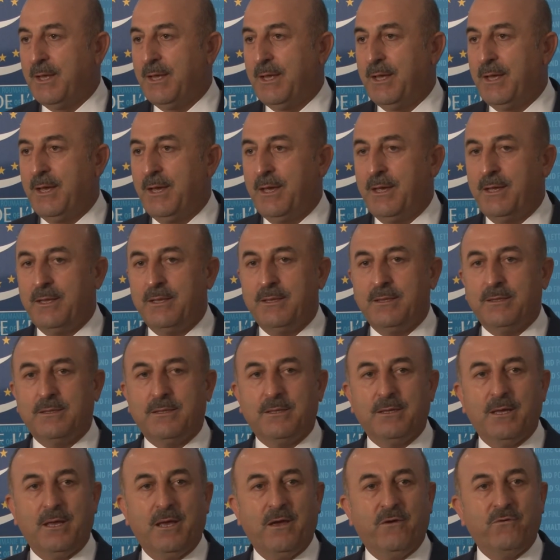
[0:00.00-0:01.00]
and
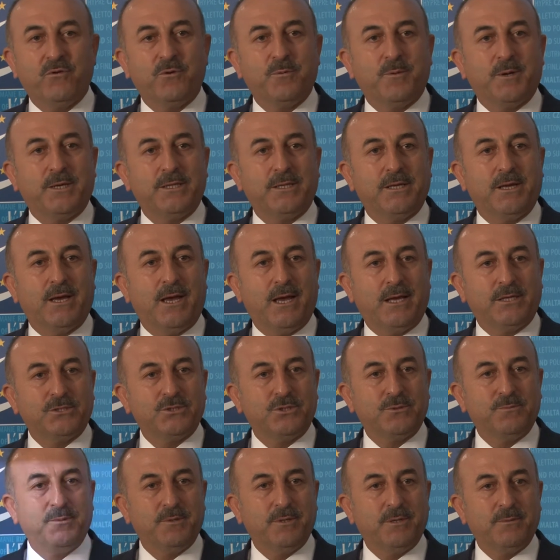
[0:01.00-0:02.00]
everybody has
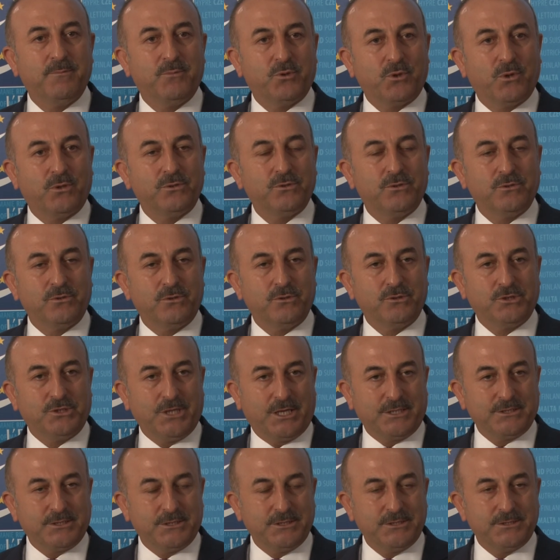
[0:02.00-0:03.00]
to be brought to the
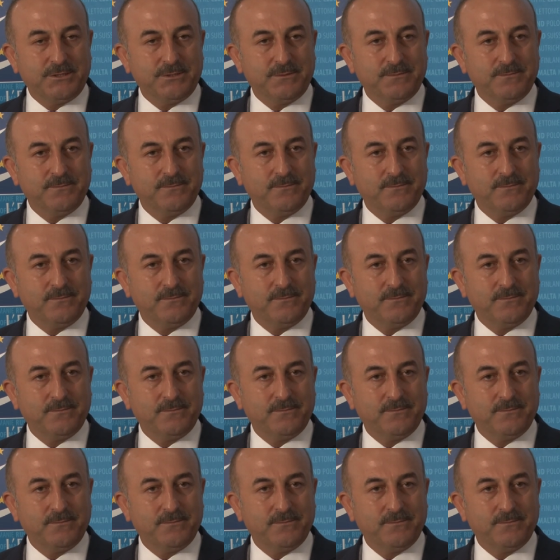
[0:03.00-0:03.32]
justice.